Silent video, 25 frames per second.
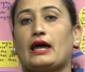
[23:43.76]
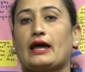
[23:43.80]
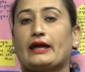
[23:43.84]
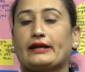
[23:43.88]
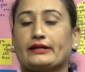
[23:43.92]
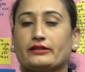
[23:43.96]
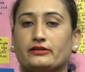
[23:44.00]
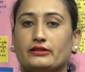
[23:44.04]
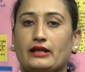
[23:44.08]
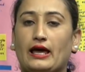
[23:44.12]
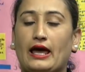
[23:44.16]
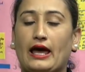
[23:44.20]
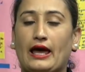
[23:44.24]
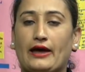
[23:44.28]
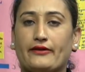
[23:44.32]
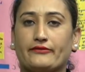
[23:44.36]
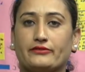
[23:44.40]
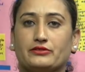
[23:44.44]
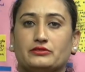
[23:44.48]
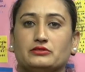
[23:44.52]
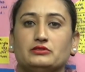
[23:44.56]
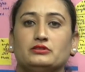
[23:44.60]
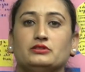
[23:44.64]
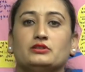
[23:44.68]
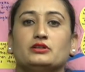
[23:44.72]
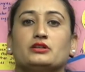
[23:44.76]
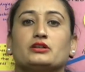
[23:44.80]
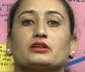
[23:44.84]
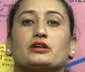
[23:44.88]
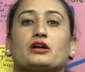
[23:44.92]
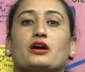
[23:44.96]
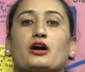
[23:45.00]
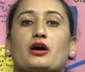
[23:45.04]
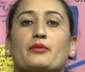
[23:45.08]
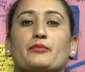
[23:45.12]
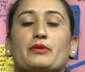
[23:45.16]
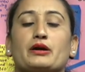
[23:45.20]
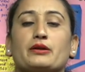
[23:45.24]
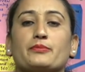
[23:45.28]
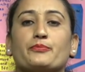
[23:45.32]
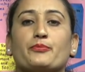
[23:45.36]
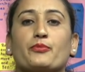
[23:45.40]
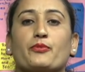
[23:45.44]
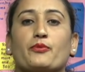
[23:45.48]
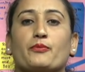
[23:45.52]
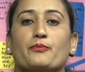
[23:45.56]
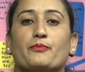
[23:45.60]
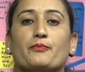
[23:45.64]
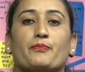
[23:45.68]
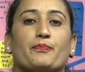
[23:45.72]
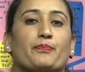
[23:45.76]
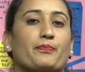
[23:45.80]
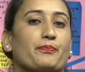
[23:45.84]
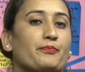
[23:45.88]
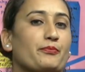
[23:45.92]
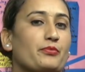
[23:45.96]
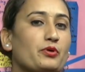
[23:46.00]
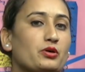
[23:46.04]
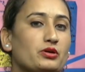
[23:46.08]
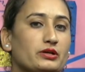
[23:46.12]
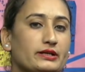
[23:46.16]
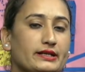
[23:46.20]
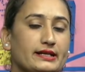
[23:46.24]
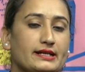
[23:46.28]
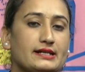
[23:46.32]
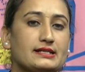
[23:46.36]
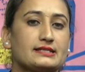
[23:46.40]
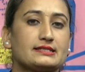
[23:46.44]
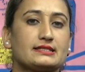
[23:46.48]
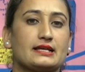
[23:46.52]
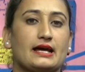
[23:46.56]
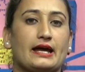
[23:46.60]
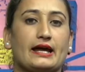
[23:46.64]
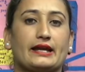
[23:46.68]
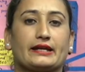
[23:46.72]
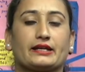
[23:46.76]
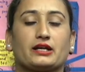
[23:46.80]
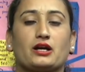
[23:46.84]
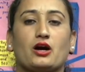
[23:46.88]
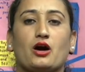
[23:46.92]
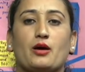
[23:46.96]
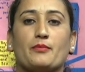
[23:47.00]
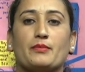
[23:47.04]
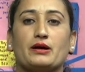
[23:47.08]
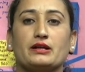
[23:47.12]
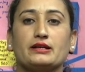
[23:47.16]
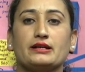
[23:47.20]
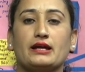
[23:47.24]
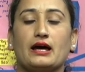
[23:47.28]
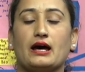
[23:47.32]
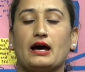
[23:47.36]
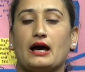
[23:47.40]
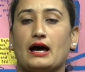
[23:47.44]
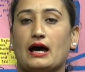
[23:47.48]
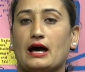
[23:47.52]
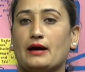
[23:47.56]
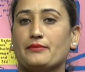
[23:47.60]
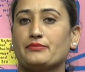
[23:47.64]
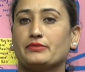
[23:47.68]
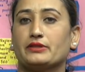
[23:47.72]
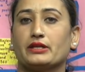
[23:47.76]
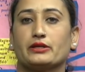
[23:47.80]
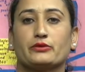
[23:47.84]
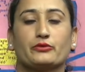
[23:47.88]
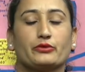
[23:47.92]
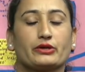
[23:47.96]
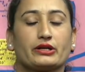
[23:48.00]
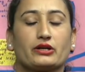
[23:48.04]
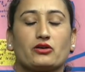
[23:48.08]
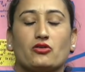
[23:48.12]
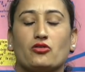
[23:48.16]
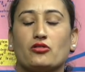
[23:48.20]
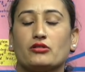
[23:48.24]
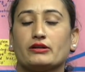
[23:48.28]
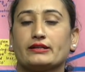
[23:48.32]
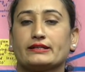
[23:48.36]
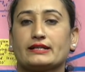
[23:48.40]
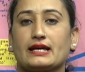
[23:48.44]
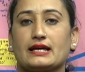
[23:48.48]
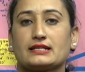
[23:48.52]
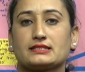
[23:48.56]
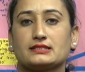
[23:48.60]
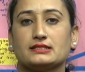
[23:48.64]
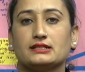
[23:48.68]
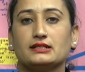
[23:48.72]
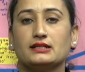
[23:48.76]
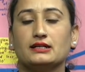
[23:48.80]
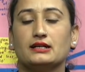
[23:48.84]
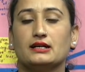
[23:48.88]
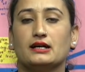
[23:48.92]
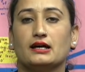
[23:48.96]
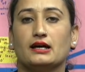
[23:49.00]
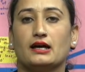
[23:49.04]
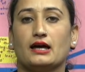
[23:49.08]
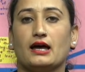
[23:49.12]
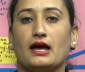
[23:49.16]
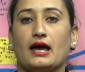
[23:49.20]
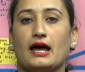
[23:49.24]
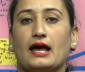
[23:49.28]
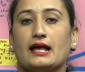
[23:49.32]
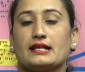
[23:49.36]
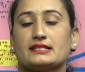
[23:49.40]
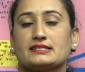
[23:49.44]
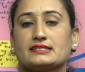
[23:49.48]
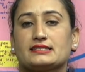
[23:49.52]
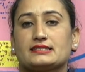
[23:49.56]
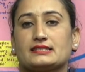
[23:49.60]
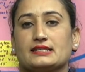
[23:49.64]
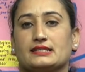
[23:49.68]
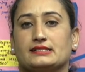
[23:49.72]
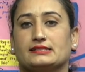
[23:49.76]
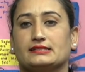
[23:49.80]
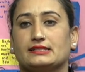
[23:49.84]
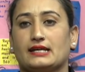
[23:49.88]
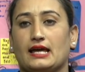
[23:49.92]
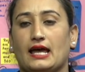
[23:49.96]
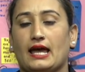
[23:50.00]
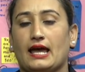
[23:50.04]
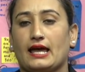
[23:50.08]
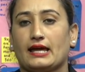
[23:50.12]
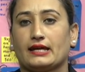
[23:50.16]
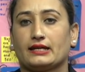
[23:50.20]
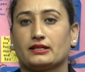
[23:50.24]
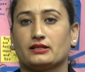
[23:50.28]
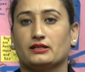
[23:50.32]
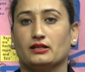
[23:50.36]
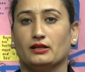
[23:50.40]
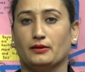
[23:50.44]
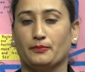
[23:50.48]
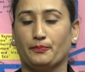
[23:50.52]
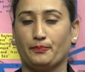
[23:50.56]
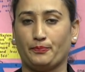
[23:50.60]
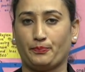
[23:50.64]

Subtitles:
angle have a common vertex and common arm, then we call it as a adjacent angle.